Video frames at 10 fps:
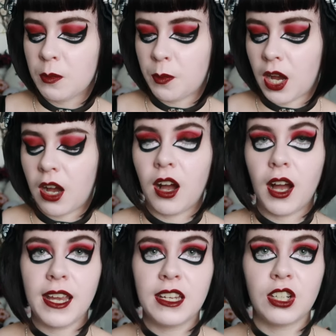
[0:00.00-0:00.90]
but
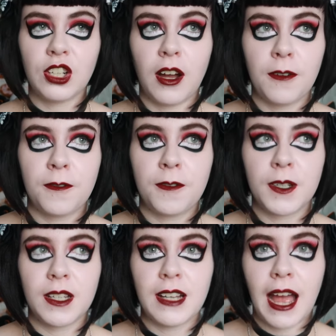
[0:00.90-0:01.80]
I love
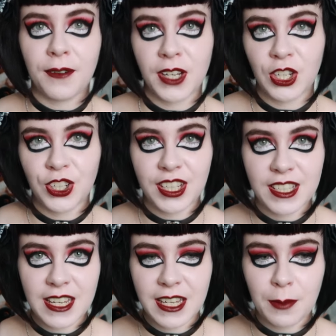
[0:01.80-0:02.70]
having a look at
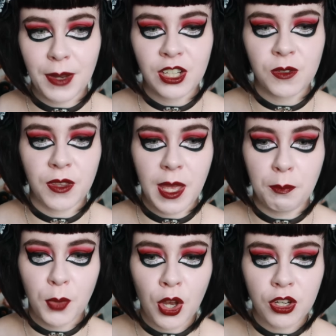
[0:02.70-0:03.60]
Tkmaxx for their
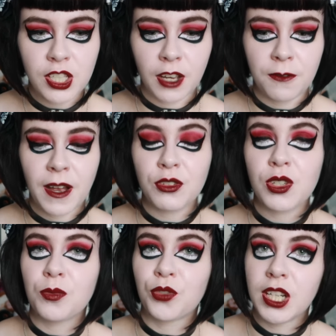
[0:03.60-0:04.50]
books. I found
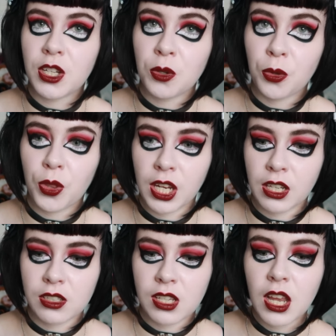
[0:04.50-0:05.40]
some really cool
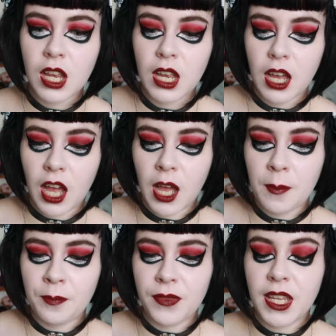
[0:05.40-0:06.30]
things
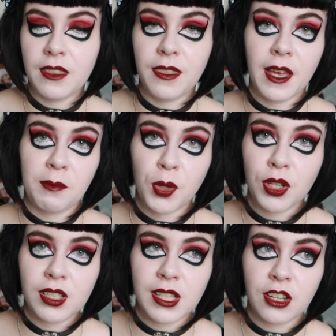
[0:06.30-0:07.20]
in their
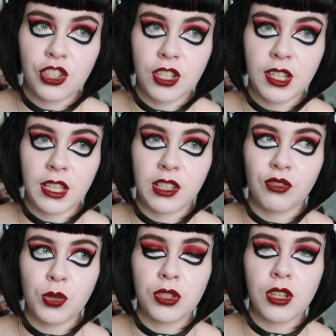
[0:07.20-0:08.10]
book section, and they're
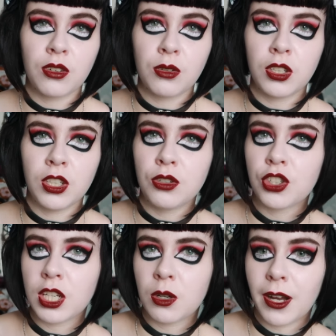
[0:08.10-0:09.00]
also
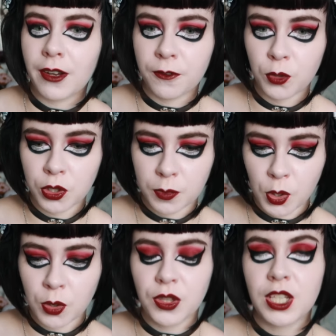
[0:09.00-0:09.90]
usually quite
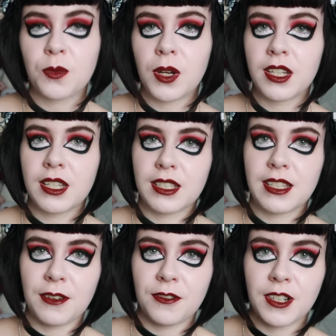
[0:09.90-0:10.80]
affordable. This one is
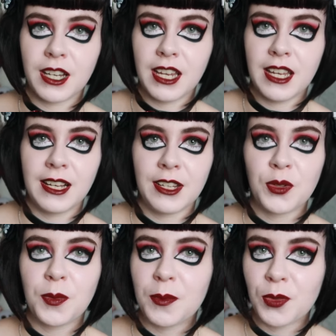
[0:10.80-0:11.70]
definitely a
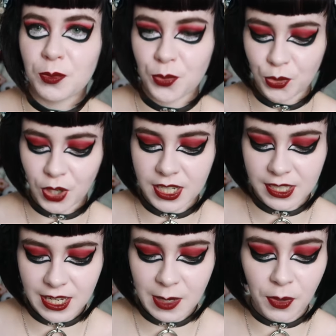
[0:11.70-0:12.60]
little bit more
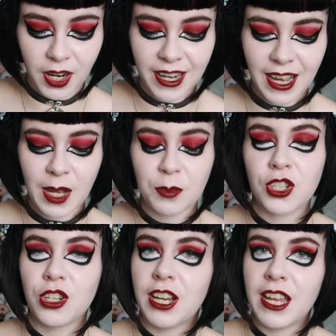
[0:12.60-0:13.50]
pricey, but I
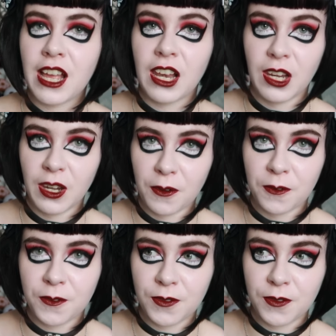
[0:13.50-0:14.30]
absolutely love